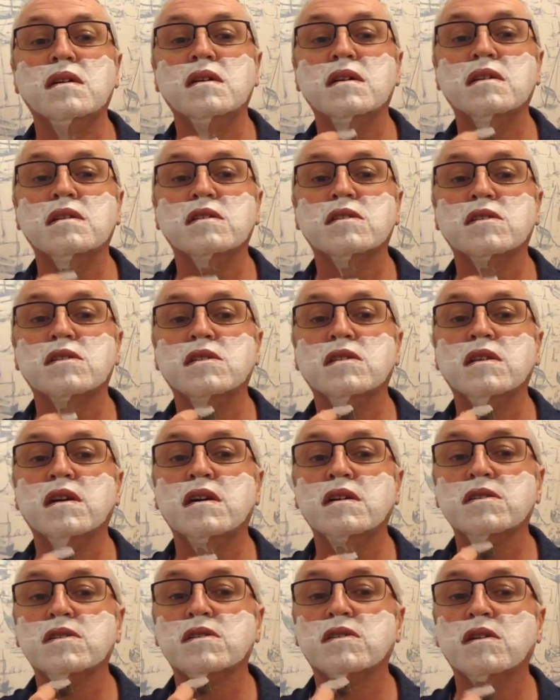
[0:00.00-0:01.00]
It
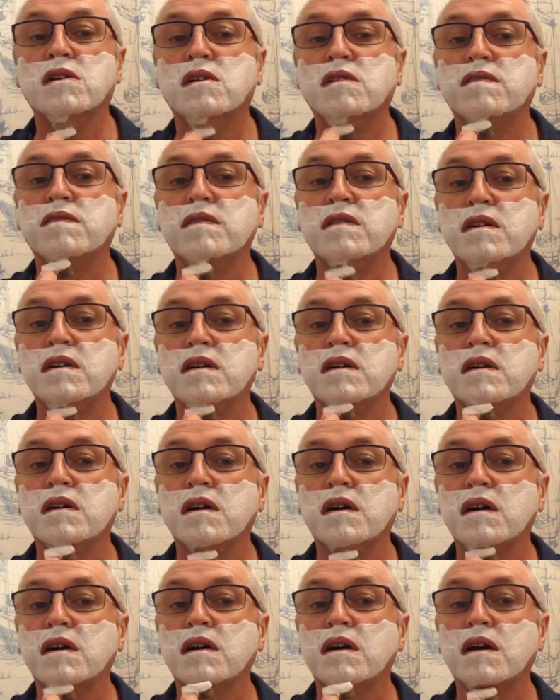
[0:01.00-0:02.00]
starts off
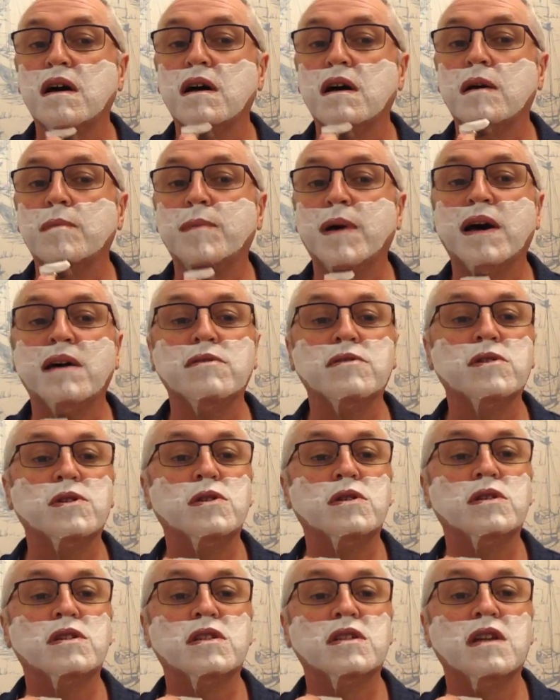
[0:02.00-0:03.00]
about the
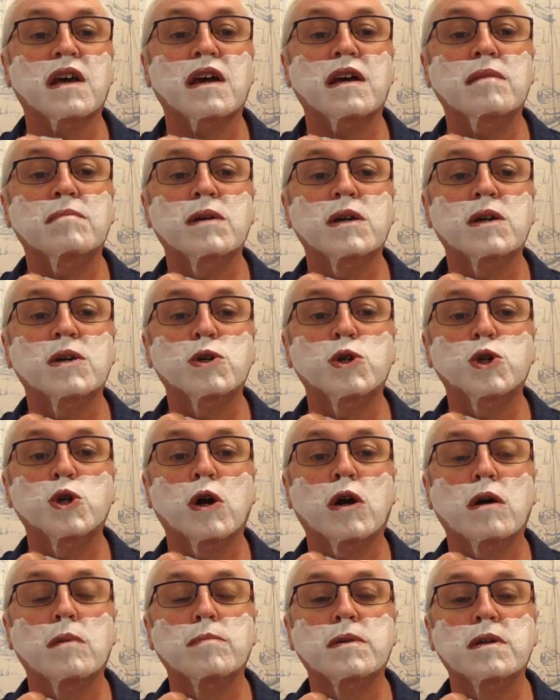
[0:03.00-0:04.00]
same
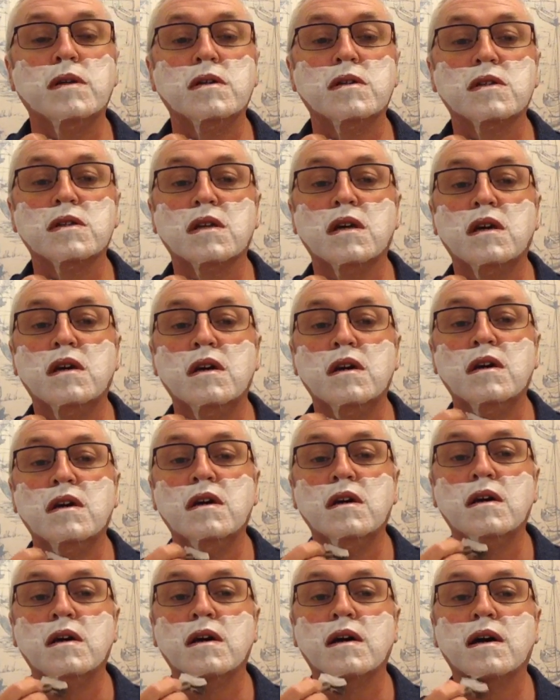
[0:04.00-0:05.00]
sharpness
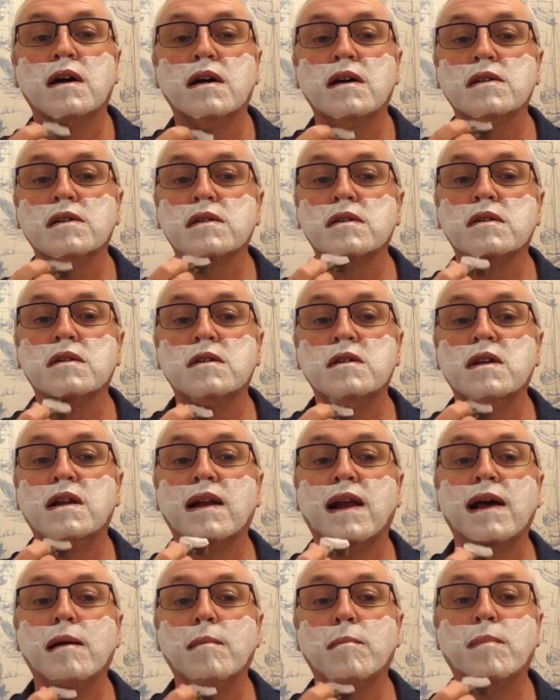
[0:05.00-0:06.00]
as the
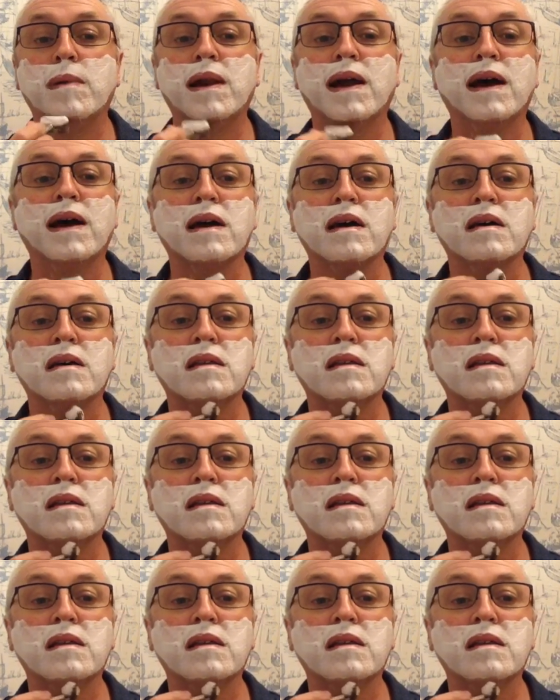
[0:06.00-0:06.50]
Gillette Black,